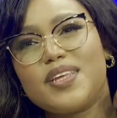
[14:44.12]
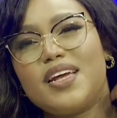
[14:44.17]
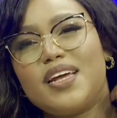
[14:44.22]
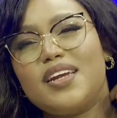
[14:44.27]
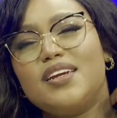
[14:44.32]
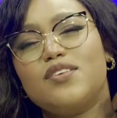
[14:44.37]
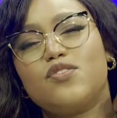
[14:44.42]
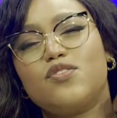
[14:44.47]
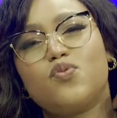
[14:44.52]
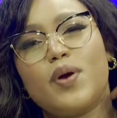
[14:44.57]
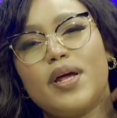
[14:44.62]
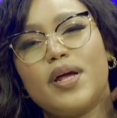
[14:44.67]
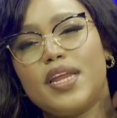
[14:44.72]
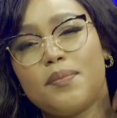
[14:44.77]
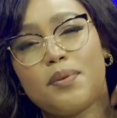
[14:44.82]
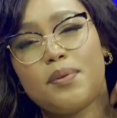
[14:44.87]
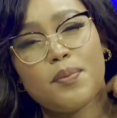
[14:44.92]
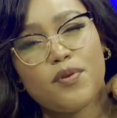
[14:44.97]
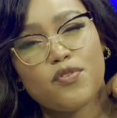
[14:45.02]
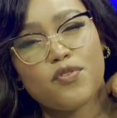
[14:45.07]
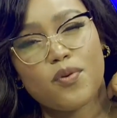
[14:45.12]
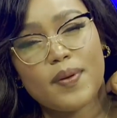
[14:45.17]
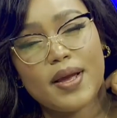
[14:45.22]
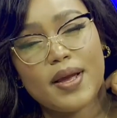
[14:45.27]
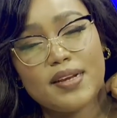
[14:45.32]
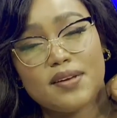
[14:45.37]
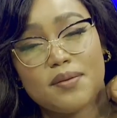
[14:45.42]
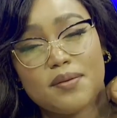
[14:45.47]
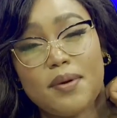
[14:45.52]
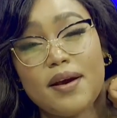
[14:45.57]
dissuading people from
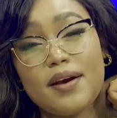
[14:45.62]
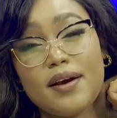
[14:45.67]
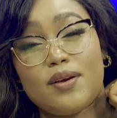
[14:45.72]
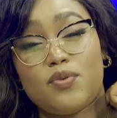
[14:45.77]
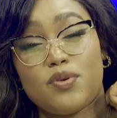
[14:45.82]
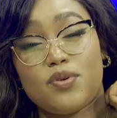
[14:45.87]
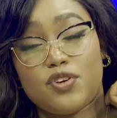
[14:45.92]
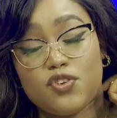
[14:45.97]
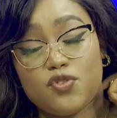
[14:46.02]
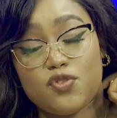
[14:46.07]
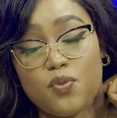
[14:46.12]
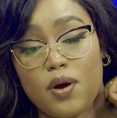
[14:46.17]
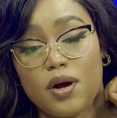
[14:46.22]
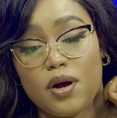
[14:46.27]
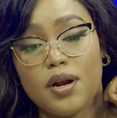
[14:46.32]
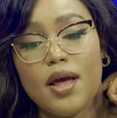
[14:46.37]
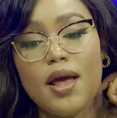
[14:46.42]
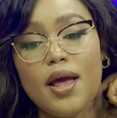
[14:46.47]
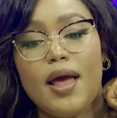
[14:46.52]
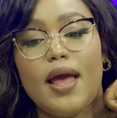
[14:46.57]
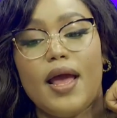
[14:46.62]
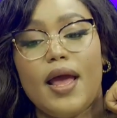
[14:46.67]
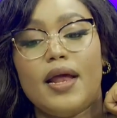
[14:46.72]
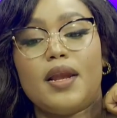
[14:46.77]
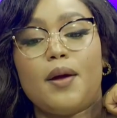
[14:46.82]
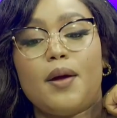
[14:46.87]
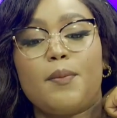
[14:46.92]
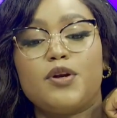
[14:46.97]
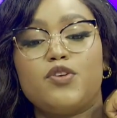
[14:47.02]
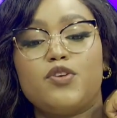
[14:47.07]
getting married, which is one, and
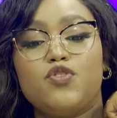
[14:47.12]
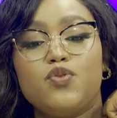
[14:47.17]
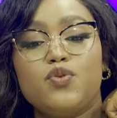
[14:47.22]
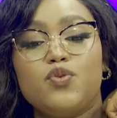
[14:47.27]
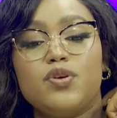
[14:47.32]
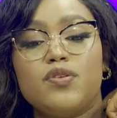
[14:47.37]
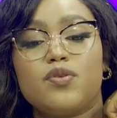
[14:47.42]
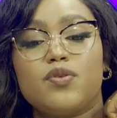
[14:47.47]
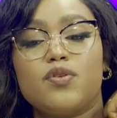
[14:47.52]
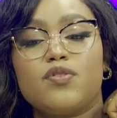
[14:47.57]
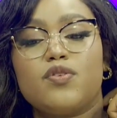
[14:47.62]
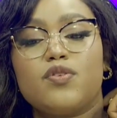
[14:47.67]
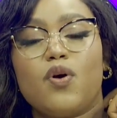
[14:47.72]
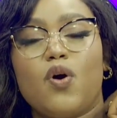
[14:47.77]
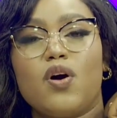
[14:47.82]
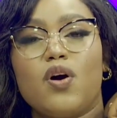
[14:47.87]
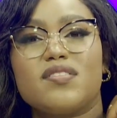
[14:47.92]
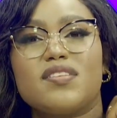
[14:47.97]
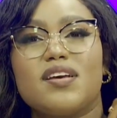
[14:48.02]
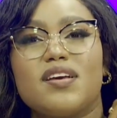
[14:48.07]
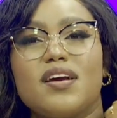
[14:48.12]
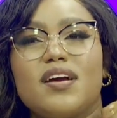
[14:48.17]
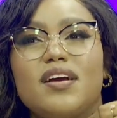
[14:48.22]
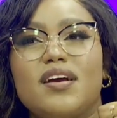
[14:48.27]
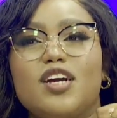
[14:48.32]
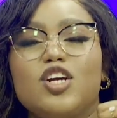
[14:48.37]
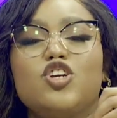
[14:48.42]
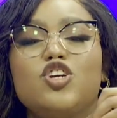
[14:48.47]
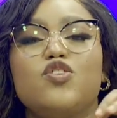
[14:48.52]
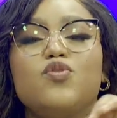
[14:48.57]
number two is also causing
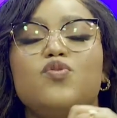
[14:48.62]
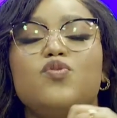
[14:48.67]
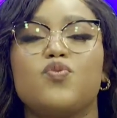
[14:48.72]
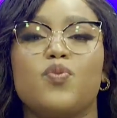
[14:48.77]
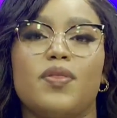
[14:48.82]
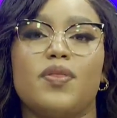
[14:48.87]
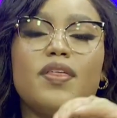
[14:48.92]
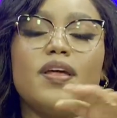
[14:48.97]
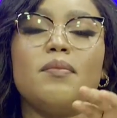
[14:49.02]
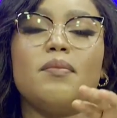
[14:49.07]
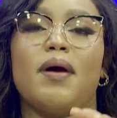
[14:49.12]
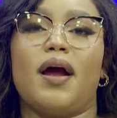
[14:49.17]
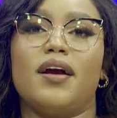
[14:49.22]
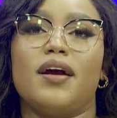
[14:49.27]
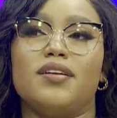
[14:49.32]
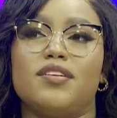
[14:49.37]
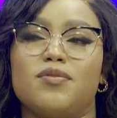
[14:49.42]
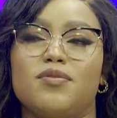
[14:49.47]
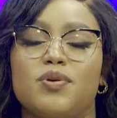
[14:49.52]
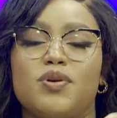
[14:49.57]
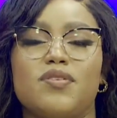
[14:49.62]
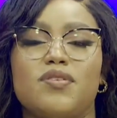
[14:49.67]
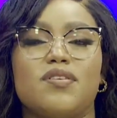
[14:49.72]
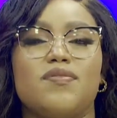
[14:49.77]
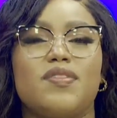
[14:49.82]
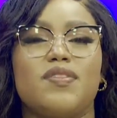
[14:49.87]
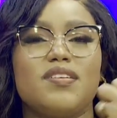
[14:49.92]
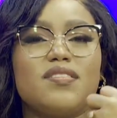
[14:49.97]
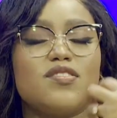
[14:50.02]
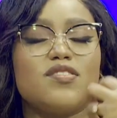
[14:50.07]
issues within marriages. Because if
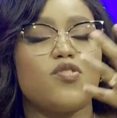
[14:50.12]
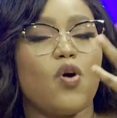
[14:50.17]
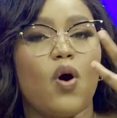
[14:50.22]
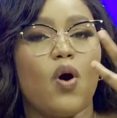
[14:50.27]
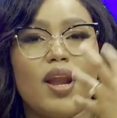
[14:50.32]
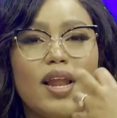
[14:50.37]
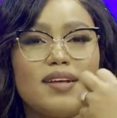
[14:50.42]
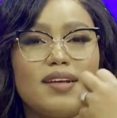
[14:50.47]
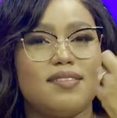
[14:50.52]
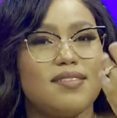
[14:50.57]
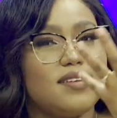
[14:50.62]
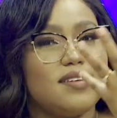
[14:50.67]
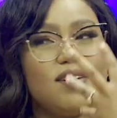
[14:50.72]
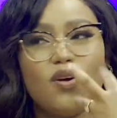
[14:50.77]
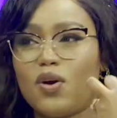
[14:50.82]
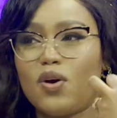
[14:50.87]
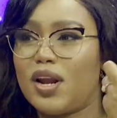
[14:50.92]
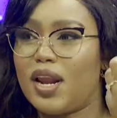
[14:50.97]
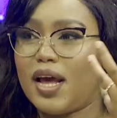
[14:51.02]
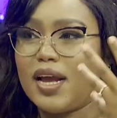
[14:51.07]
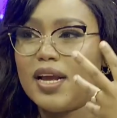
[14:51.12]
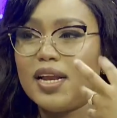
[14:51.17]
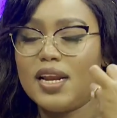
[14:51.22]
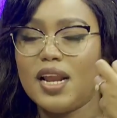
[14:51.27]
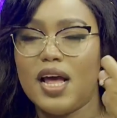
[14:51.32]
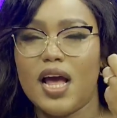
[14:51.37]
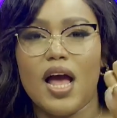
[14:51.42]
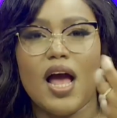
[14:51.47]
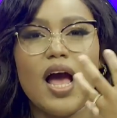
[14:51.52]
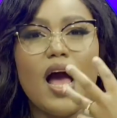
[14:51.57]
this is all I see online,
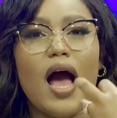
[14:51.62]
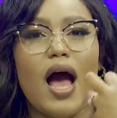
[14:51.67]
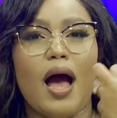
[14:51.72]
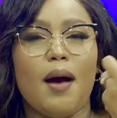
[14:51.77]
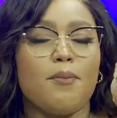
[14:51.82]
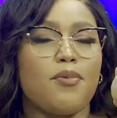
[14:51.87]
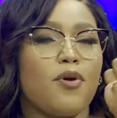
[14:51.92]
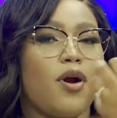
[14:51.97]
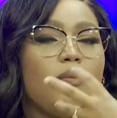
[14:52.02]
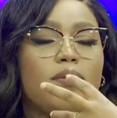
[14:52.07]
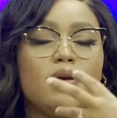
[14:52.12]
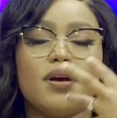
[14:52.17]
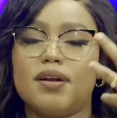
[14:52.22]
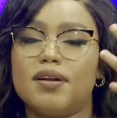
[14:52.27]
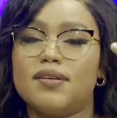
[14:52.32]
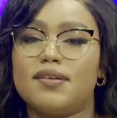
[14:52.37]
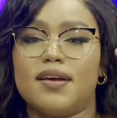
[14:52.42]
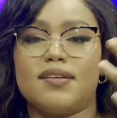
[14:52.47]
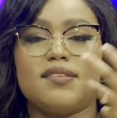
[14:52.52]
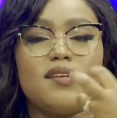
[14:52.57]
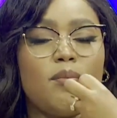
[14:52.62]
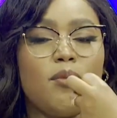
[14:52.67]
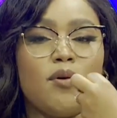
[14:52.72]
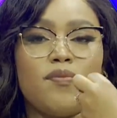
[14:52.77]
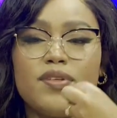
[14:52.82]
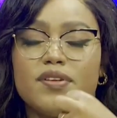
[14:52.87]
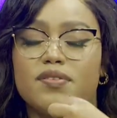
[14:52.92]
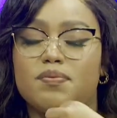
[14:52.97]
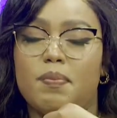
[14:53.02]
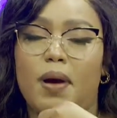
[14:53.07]
I'm probably going to take some of
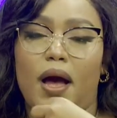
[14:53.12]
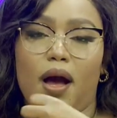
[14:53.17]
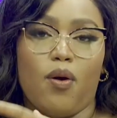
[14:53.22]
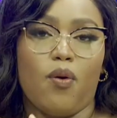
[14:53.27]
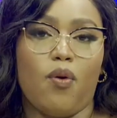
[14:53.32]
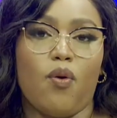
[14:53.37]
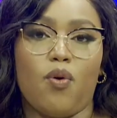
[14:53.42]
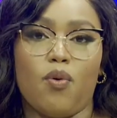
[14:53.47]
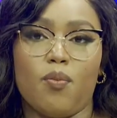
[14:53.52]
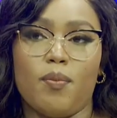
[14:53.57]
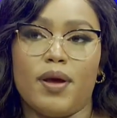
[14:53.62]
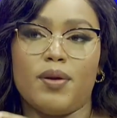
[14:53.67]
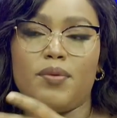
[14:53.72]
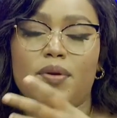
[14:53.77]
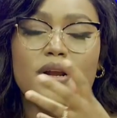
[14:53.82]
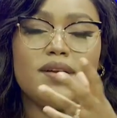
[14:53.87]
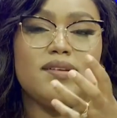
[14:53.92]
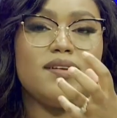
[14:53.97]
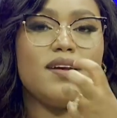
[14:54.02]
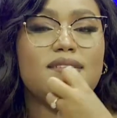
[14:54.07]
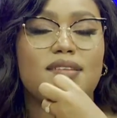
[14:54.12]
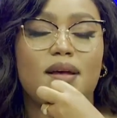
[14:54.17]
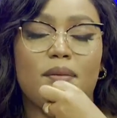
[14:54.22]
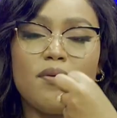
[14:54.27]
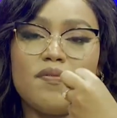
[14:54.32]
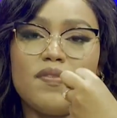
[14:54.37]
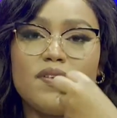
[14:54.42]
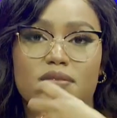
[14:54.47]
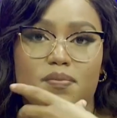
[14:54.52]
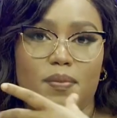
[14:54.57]
this back home. And when I take some
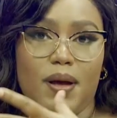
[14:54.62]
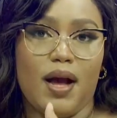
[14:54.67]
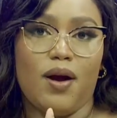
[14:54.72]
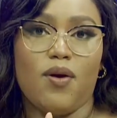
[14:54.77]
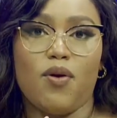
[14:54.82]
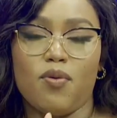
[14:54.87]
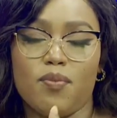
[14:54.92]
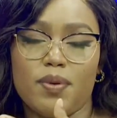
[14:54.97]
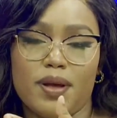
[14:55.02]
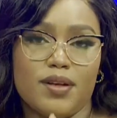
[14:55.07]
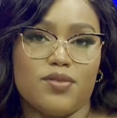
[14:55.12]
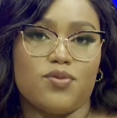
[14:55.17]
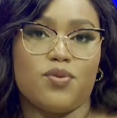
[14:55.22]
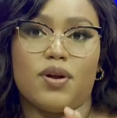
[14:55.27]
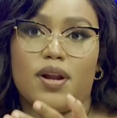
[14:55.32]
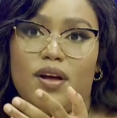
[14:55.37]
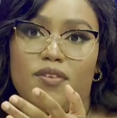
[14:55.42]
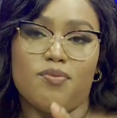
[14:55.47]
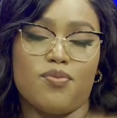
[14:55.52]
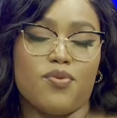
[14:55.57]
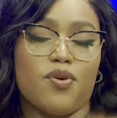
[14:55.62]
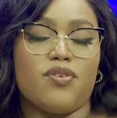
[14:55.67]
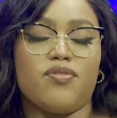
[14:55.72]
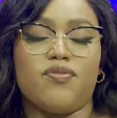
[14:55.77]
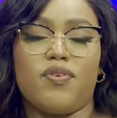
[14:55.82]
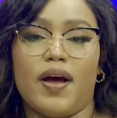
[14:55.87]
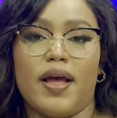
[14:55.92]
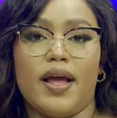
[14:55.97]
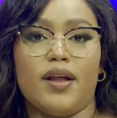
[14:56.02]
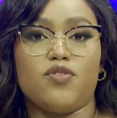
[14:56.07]
of this back home, guess what? I've brought
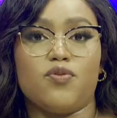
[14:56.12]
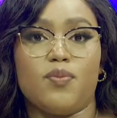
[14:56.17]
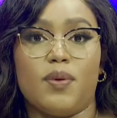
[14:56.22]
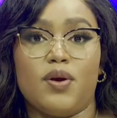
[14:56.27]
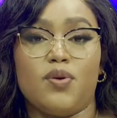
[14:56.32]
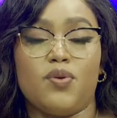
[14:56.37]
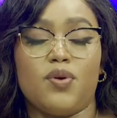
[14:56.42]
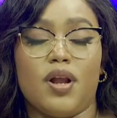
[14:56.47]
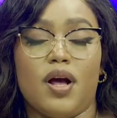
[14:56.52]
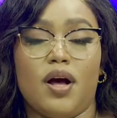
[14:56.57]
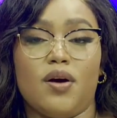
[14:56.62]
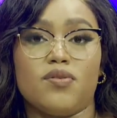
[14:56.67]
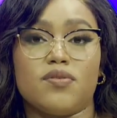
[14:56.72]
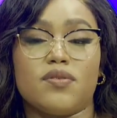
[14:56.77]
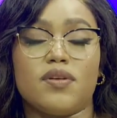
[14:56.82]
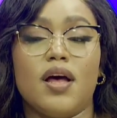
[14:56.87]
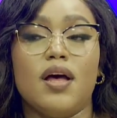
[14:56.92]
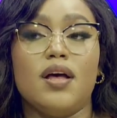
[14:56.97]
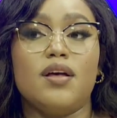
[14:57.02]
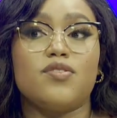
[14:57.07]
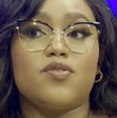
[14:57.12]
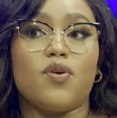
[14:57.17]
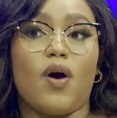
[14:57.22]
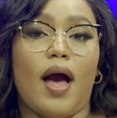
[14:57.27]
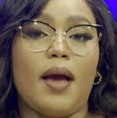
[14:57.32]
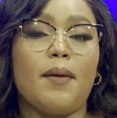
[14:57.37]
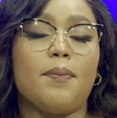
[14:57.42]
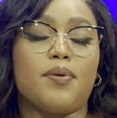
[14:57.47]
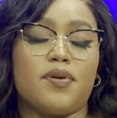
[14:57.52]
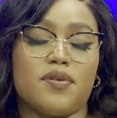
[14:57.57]
fire to my own house. So
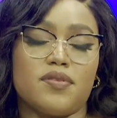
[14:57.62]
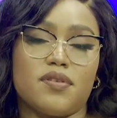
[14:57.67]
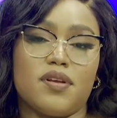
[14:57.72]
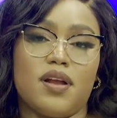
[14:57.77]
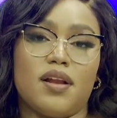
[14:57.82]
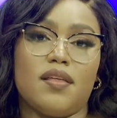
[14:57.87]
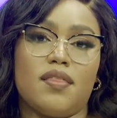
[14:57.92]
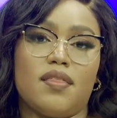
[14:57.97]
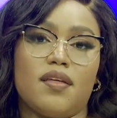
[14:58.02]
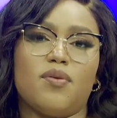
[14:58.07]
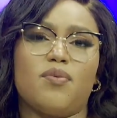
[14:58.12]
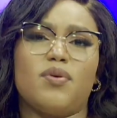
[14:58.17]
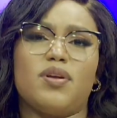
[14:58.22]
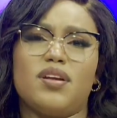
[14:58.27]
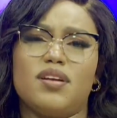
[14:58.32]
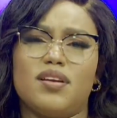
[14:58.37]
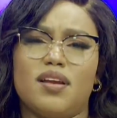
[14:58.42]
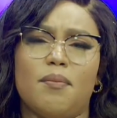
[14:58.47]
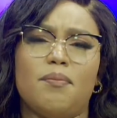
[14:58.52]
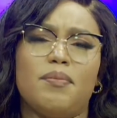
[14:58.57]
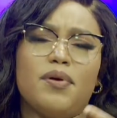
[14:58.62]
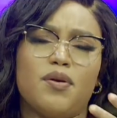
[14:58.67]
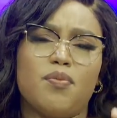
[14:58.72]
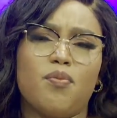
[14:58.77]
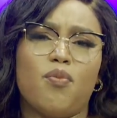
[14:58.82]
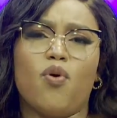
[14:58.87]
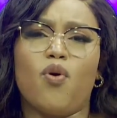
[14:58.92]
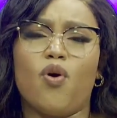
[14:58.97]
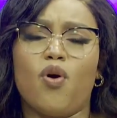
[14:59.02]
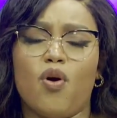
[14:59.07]
I personally think we need a bit
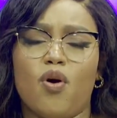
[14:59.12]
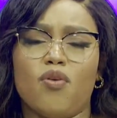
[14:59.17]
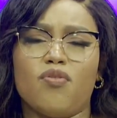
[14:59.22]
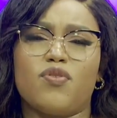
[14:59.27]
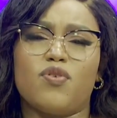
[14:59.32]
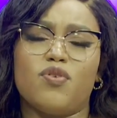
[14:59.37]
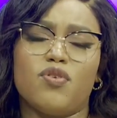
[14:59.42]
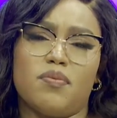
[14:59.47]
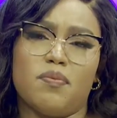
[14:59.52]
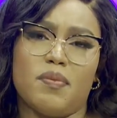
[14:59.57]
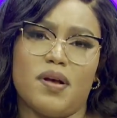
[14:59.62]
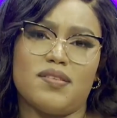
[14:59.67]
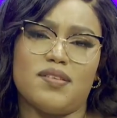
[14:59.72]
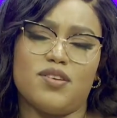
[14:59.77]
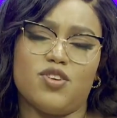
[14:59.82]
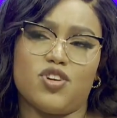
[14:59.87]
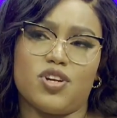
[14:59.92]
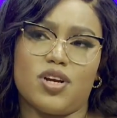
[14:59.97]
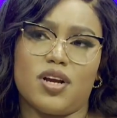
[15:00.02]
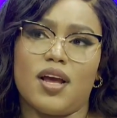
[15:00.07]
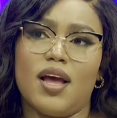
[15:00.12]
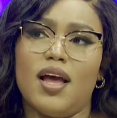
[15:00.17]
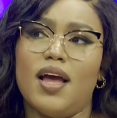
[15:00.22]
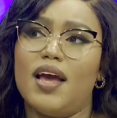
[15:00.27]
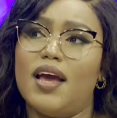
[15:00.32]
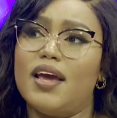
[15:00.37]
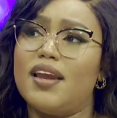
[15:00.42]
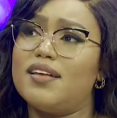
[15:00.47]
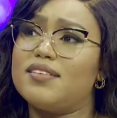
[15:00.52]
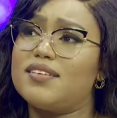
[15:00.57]
more of good messaging.
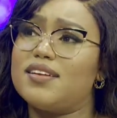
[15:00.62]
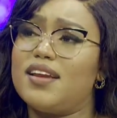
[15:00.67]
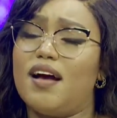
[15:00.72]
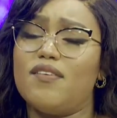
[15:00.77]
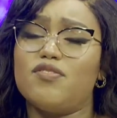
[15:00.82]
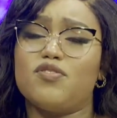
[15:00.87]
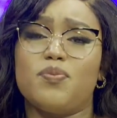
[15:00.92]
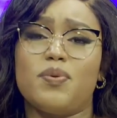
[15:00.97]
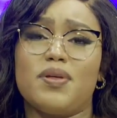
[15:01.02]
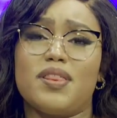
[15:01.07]
It doesn't have to be